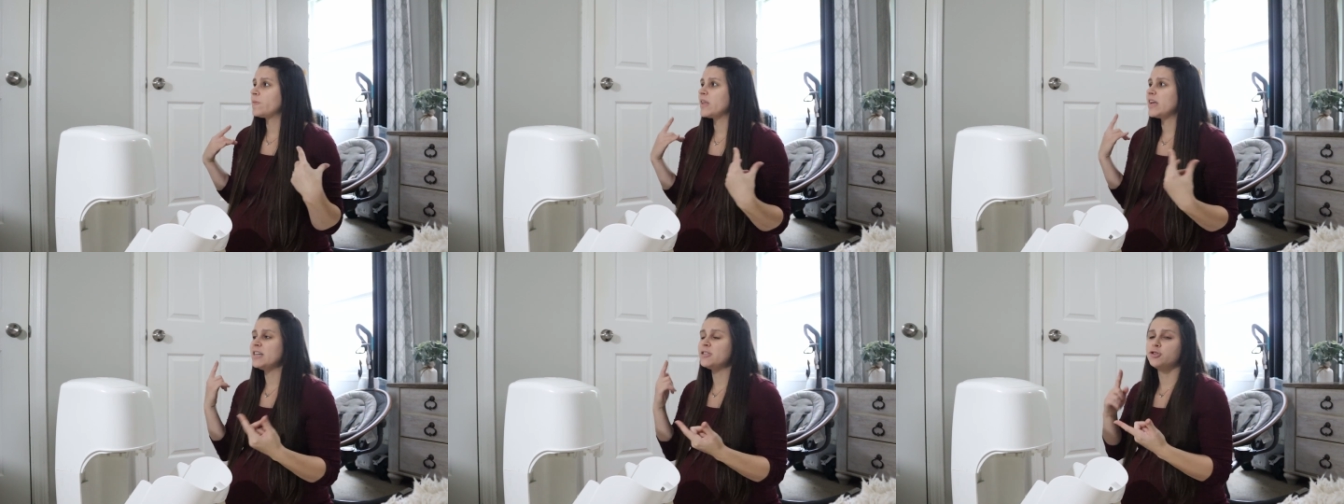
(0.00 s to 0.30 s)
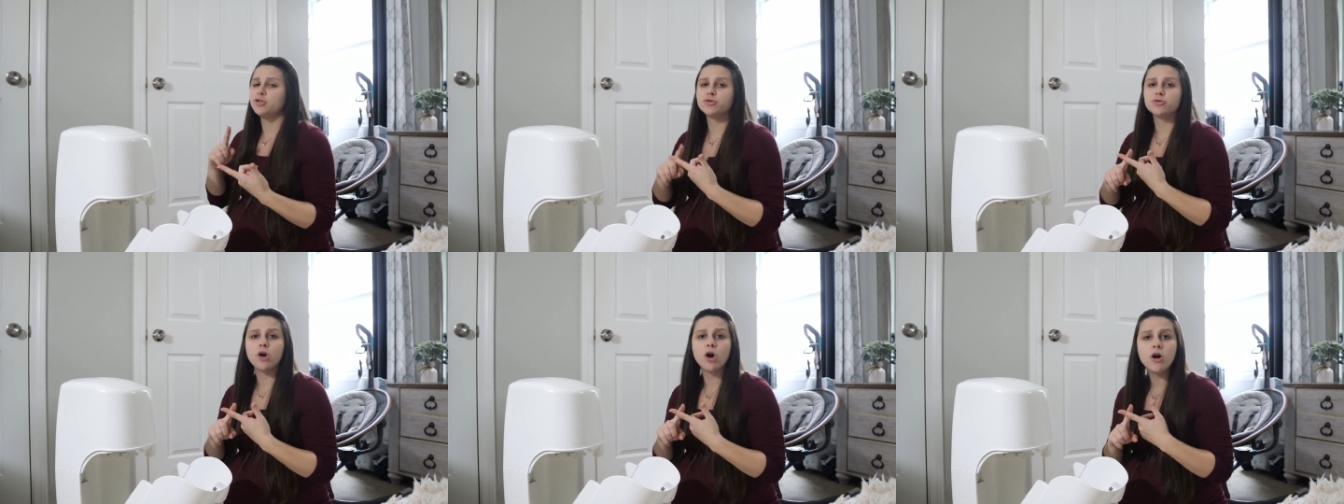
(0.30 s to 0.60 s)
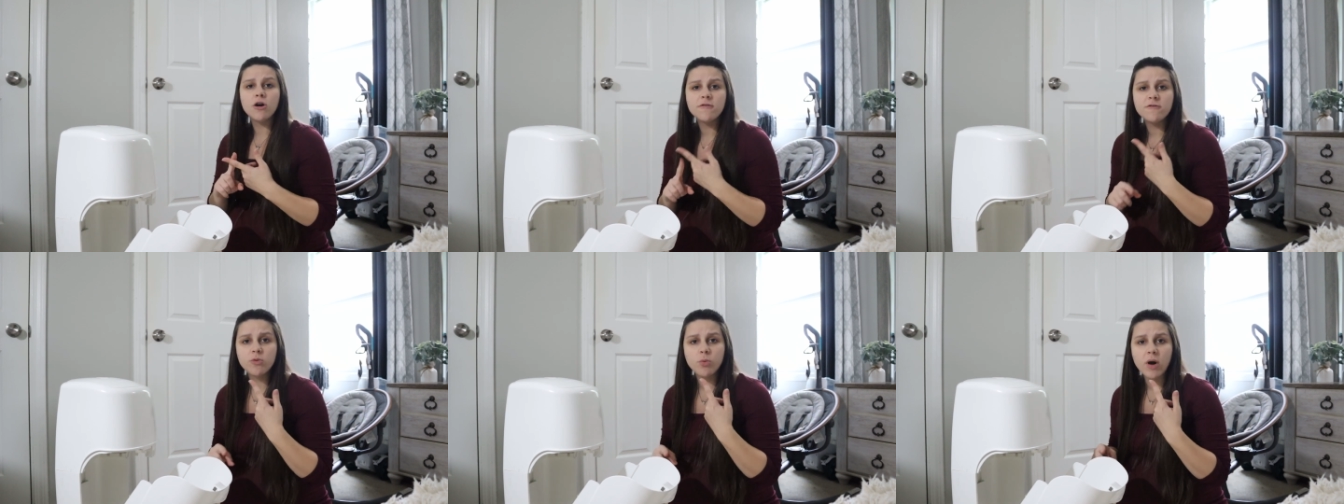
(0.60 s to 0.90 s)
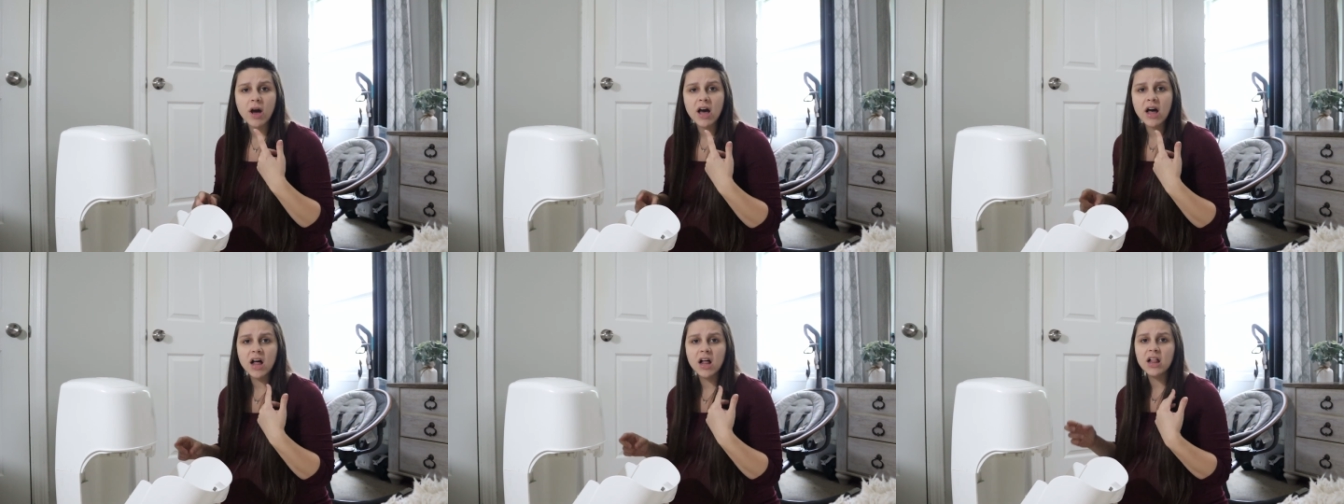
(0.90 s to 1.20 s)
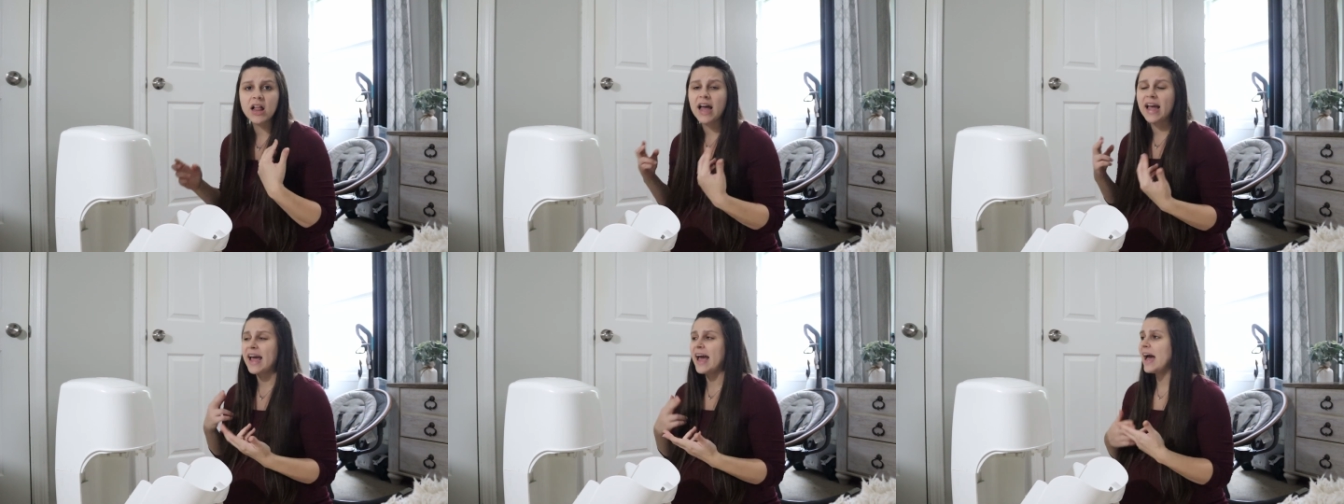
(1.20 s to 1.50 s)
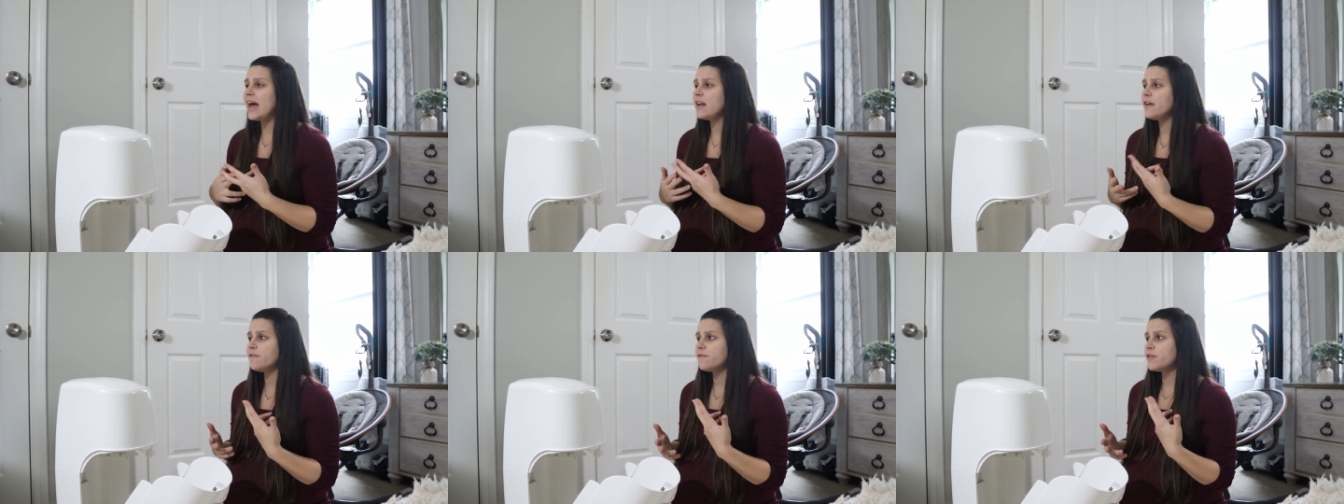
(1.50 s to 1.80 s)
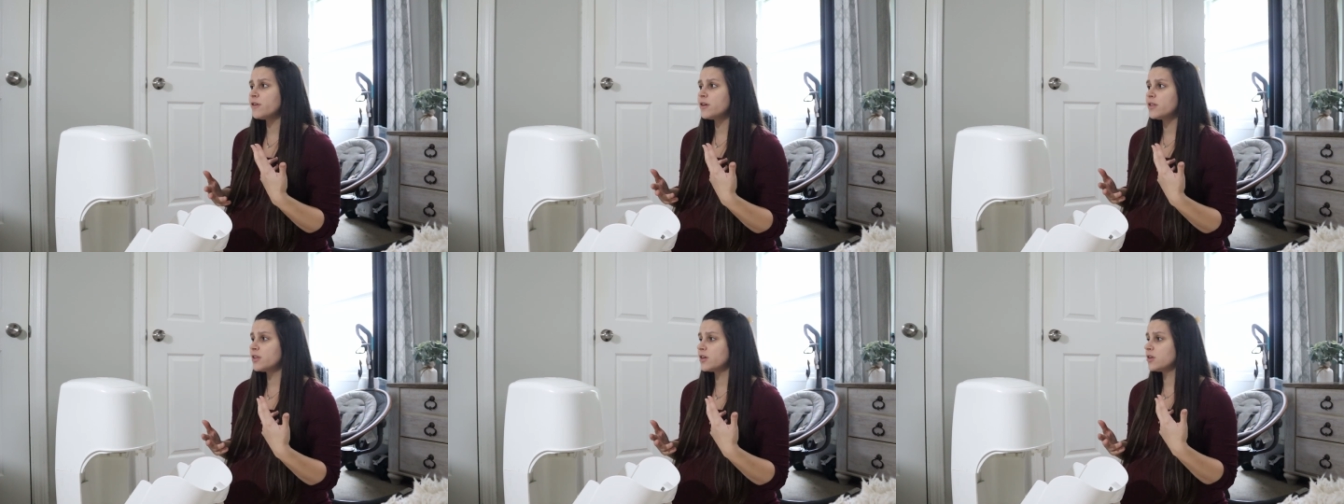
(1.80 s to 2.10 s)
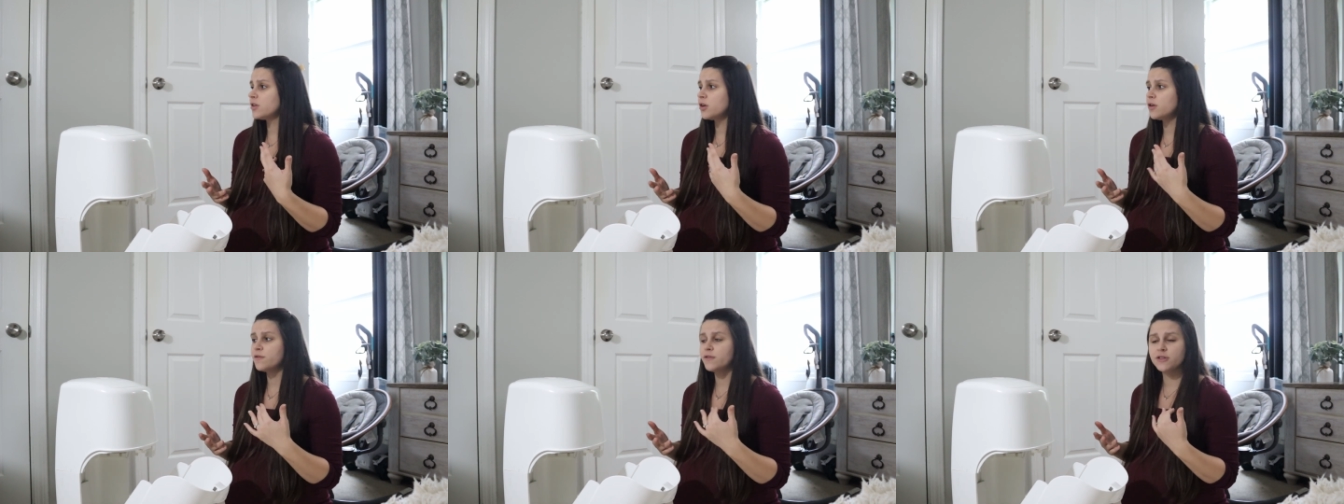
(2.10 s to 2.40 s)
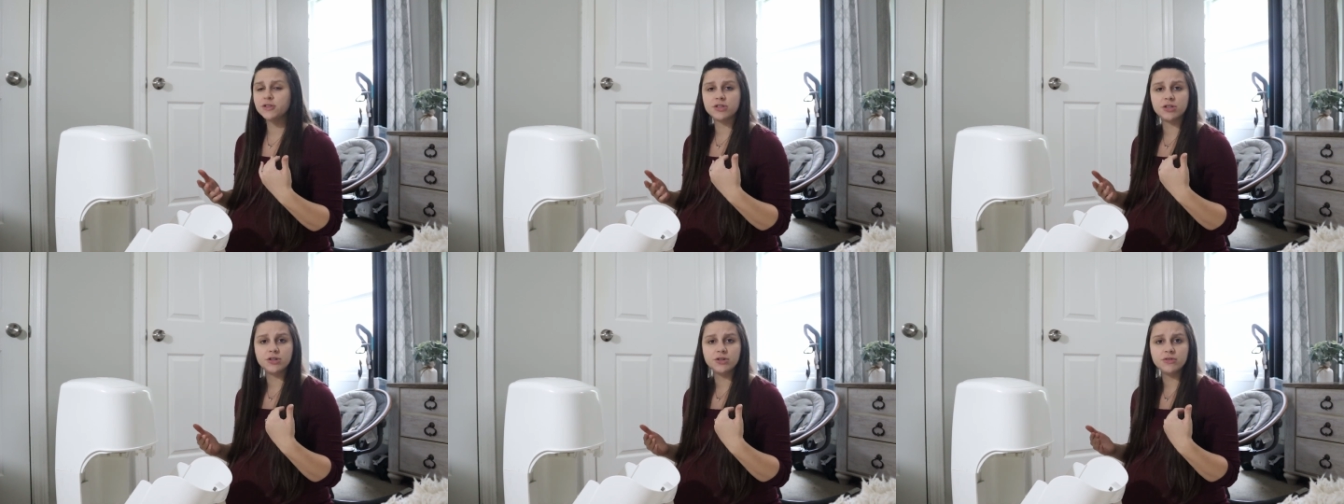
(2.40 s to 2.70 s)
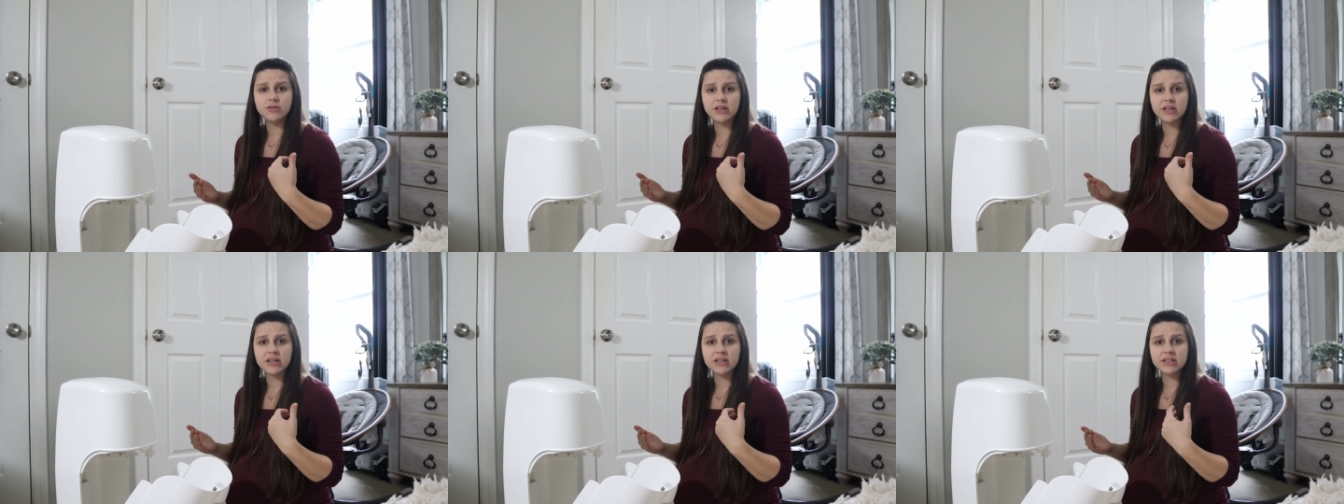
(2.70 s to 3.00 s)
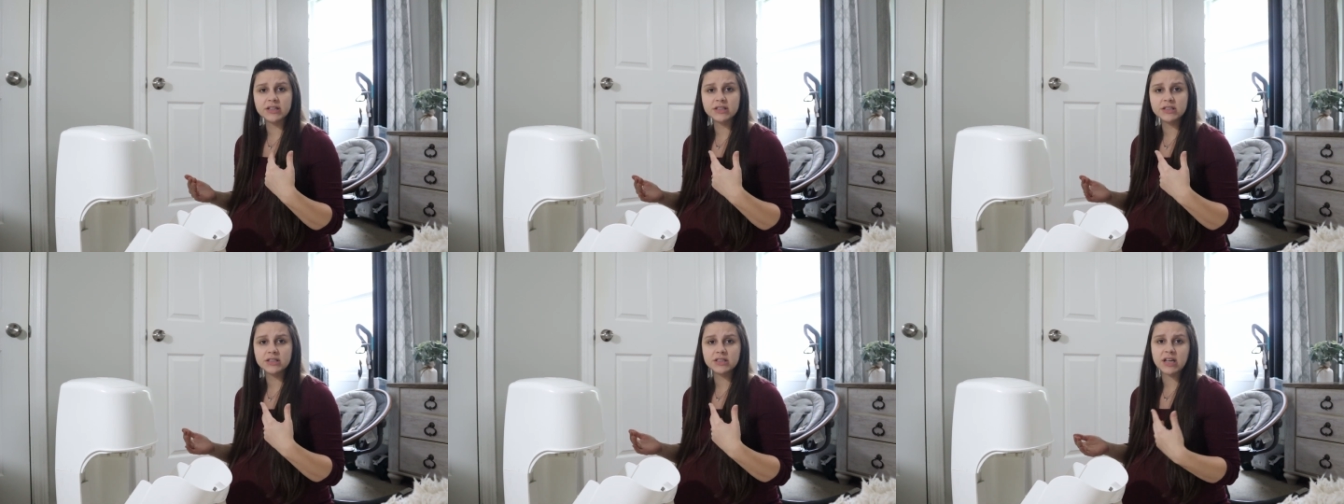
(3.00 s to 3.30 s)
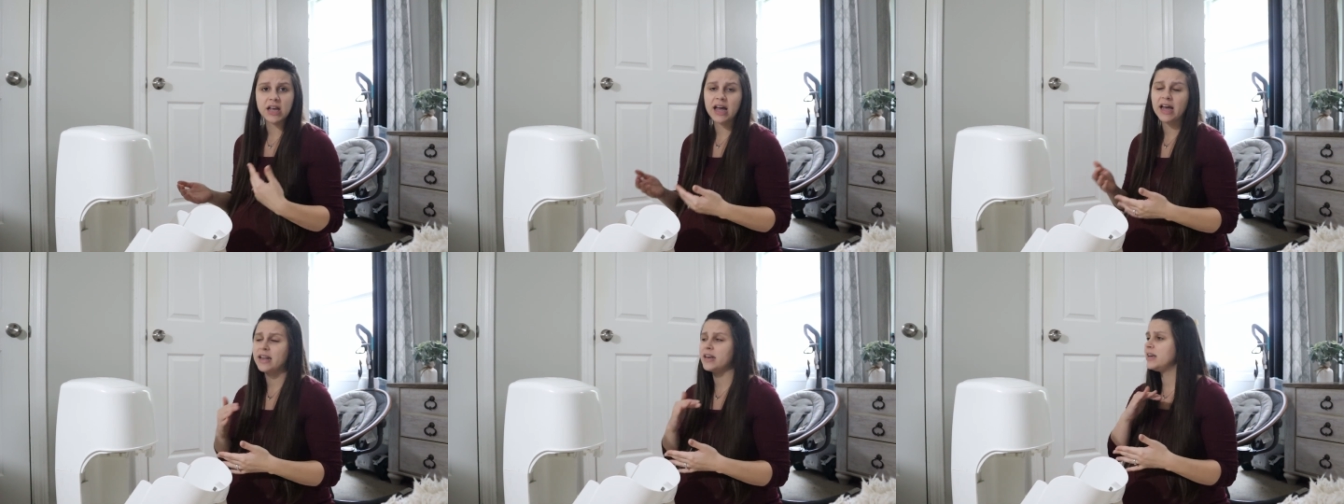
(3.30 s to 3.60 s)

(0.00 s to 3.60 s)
It drove well. I had it for a little over two years.